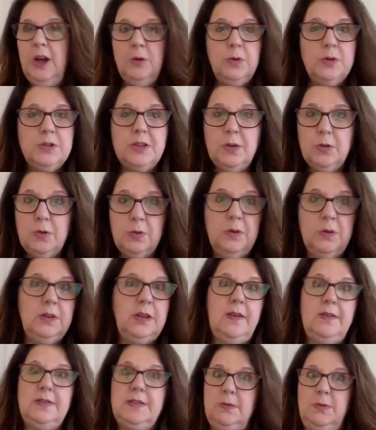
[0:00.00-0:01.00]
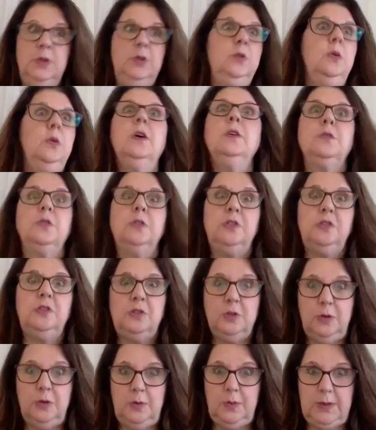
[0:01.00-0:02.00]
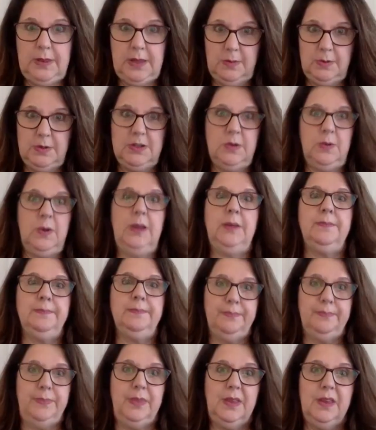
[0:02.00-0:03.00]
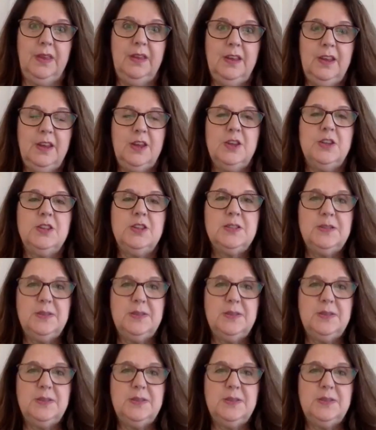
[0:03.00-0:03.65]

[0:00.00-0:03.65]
were so thrilled to have someone who understood what they were doing. Oh, I'm sure.